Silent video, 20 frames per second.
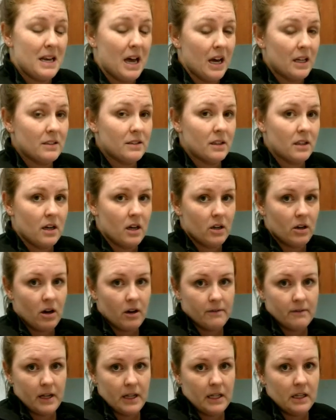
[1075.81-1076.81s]
not to cut
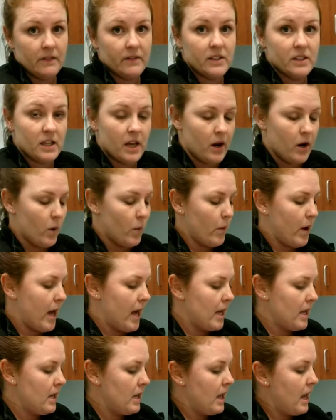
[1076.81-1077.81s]
off any of his
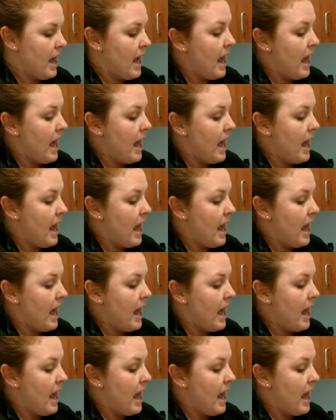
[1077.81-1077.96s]
airway.